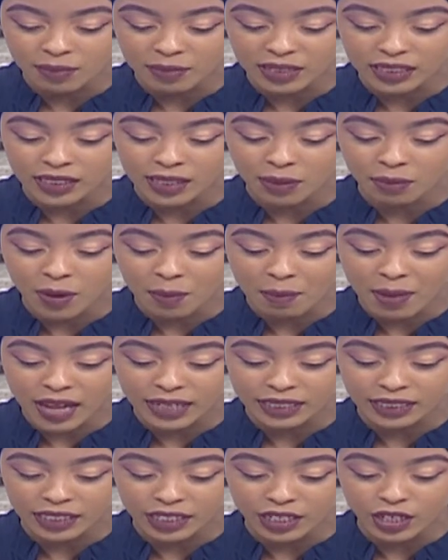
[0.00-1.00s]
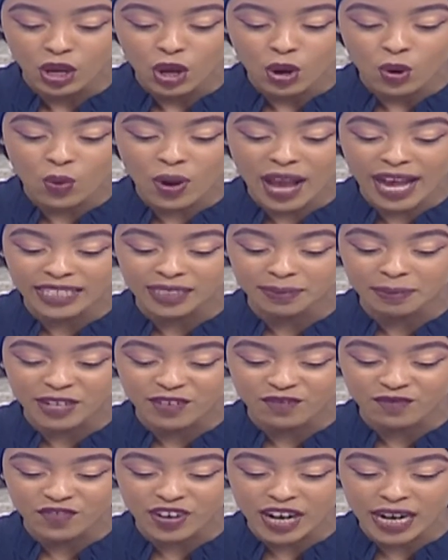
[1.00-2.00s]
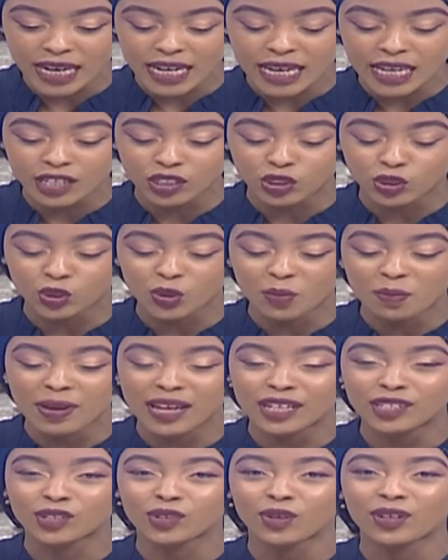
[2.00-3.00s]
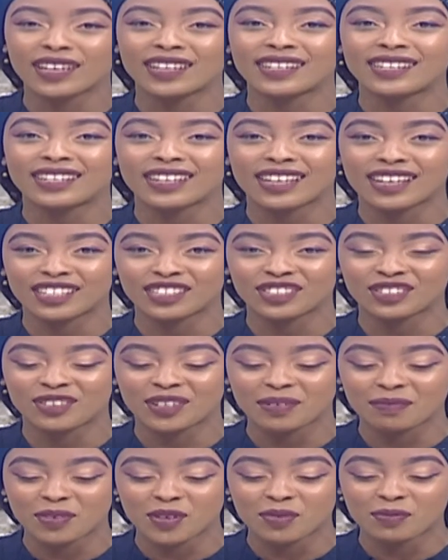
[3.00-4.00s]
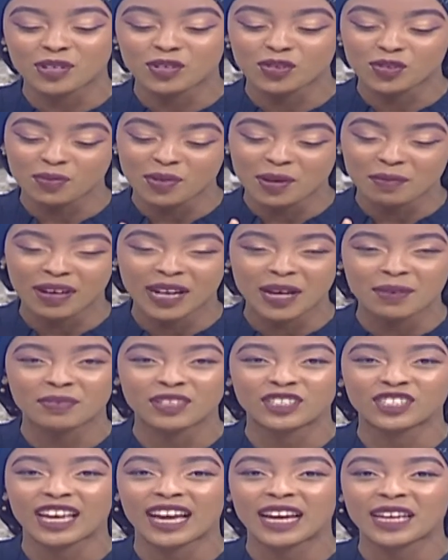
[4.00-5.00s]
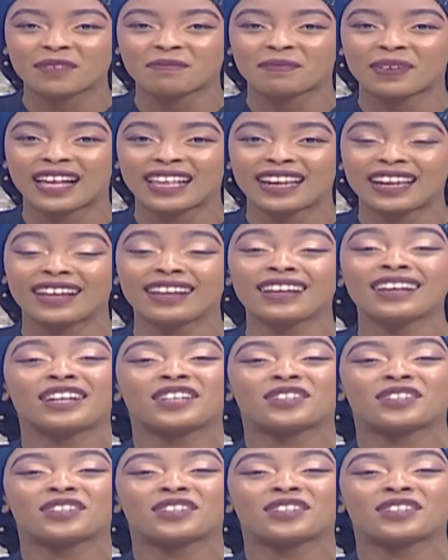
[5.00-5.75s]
Mr. Mamati, who has been very instrumental in nurturing me. Umetutumia mpaka picha yake pale.